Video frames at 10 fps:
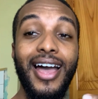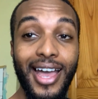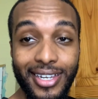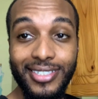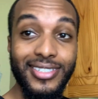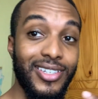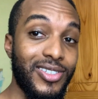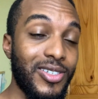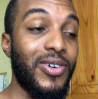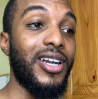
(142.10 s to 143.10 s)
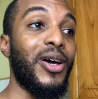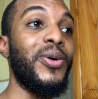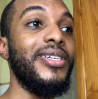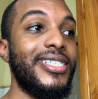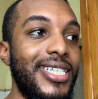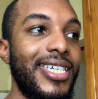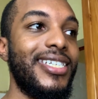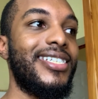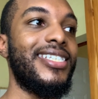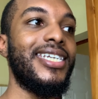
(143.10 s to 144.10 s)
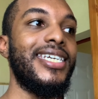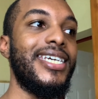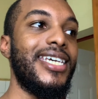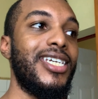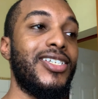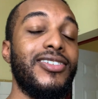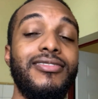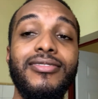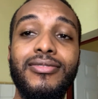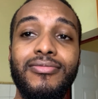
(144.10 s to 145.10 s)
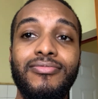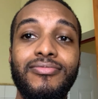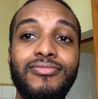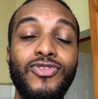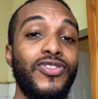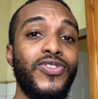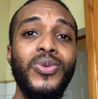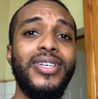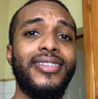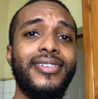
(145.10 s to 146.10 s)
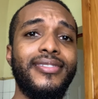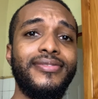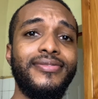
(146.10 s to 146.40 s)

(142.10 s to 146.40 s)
acts and so on, how it tastes, just to review it.